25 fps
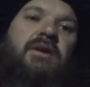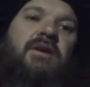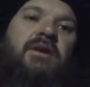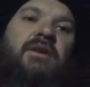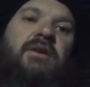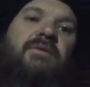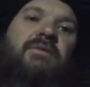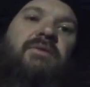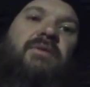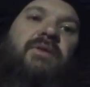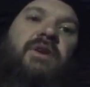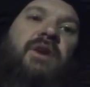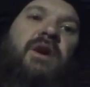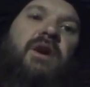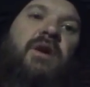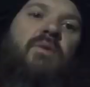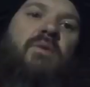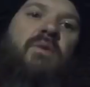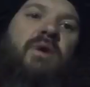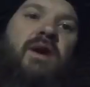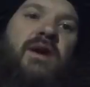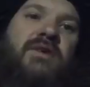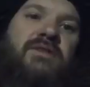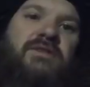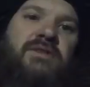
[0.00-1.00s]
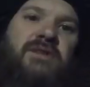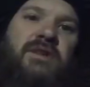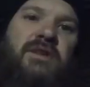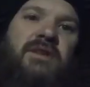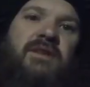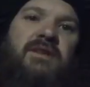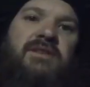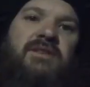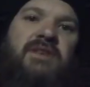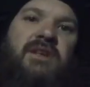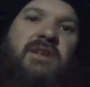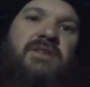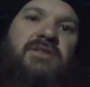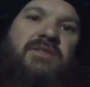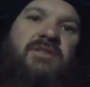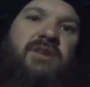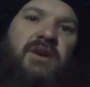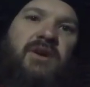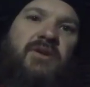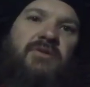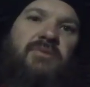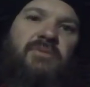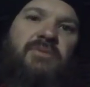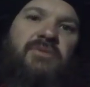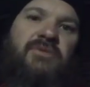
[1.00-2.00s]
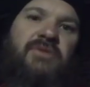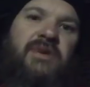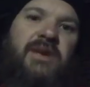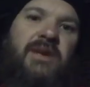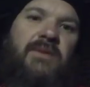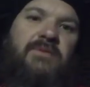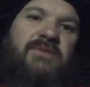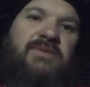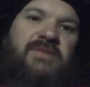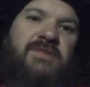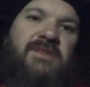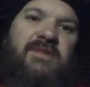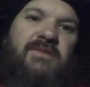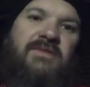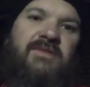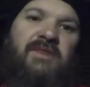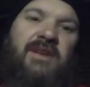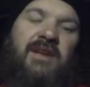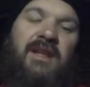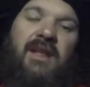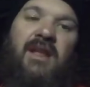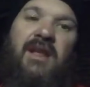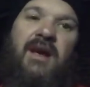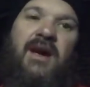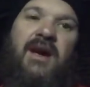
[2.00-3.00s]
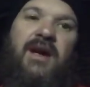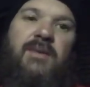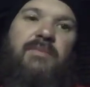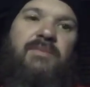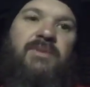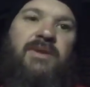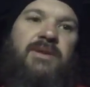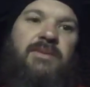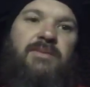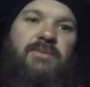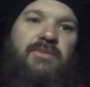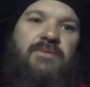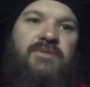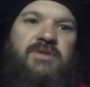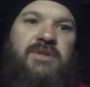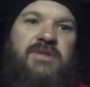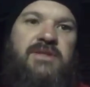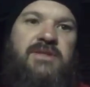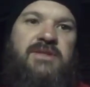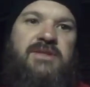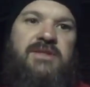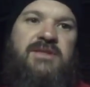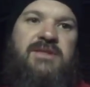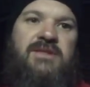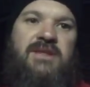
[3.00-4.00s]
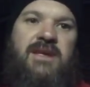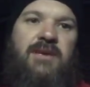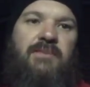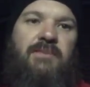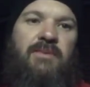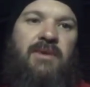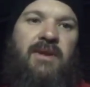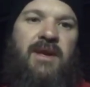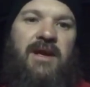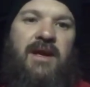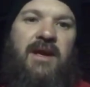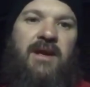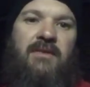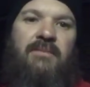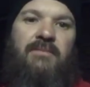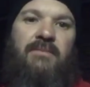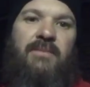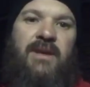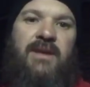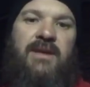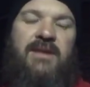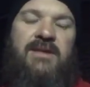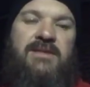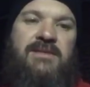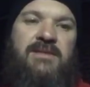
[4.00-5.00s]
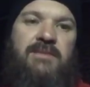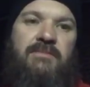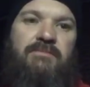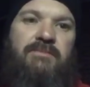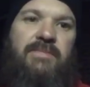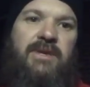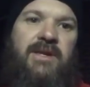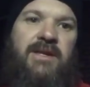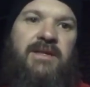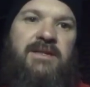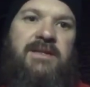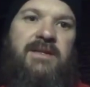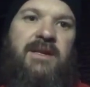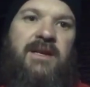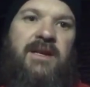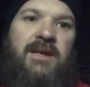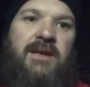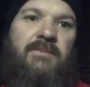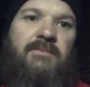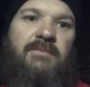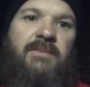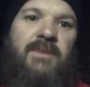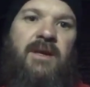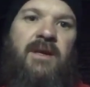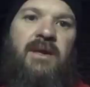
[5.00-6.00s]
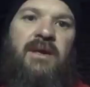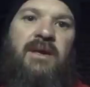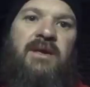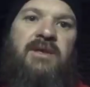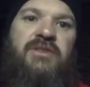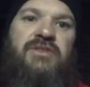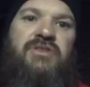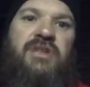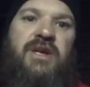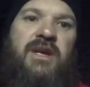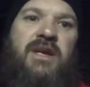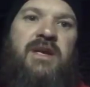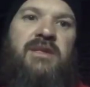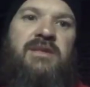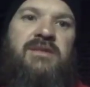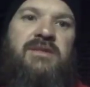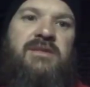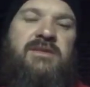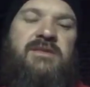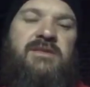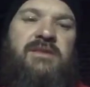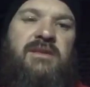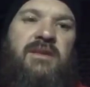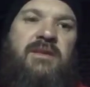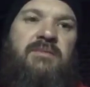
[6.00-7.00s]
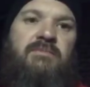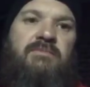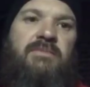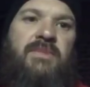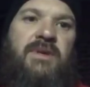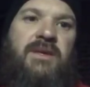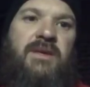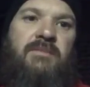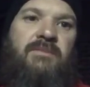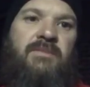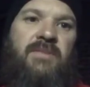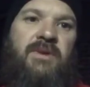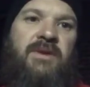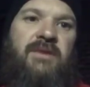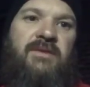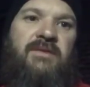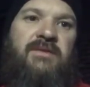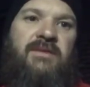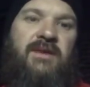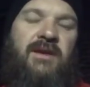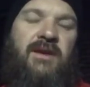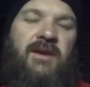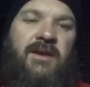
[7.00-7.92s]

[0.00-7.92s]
for y'all watching to change y'all's perceptions. I've seen a lot of people just stepping out and making some big time changes and commitments